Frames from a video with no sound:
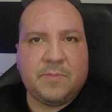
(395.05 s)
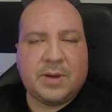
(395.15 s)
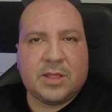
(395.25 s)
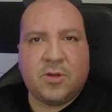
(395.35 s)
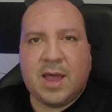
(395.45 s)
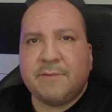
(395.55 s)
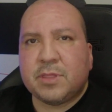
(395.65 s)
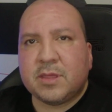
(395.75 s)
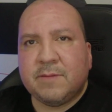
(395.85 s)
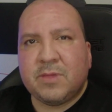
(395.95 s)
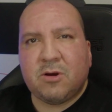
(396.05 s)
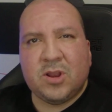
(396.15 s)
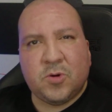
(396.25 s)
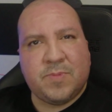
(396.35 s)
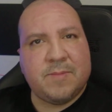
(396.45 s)
But I do have some that are a
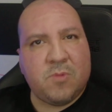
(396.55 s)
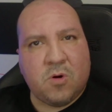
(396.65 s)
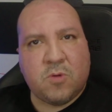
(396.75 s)
little bit more,